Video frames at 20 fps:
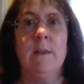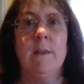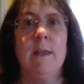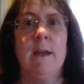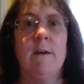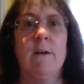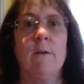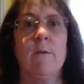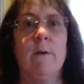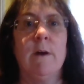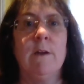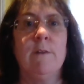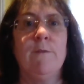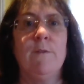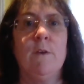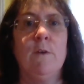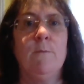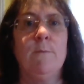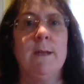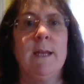There are quite a
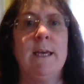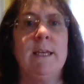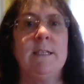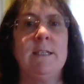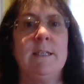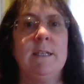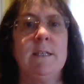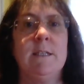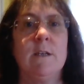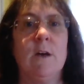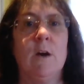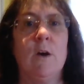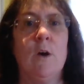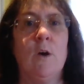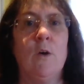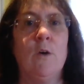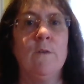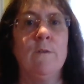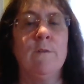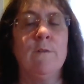few places
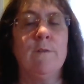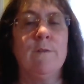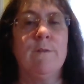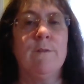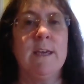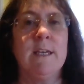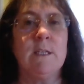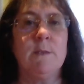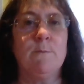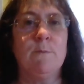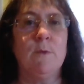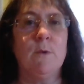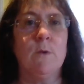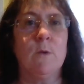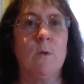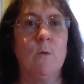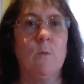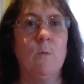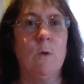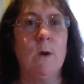on
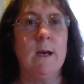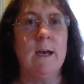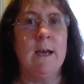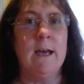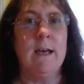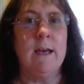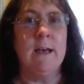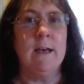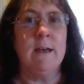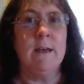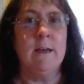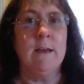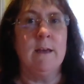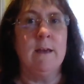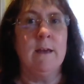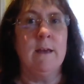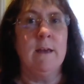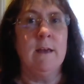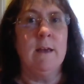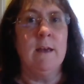Facebook where
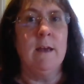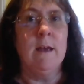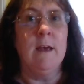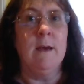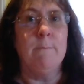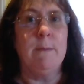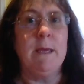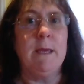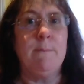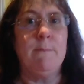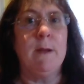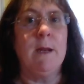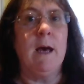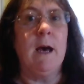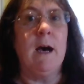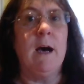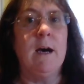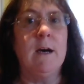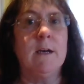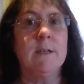people
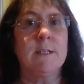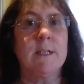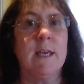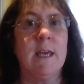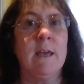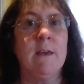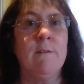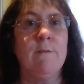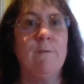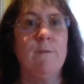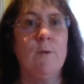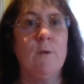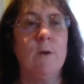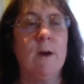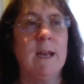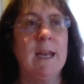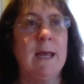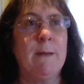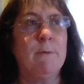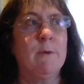are asking for
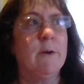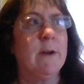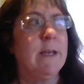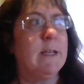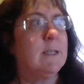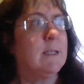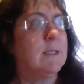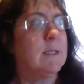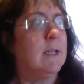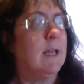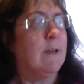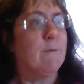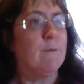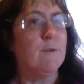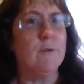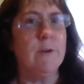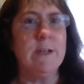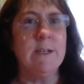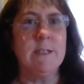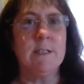collaborators. Like,
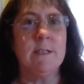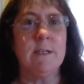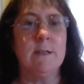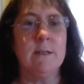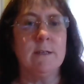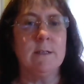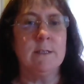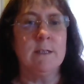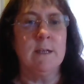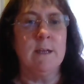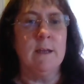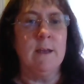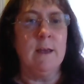for instance,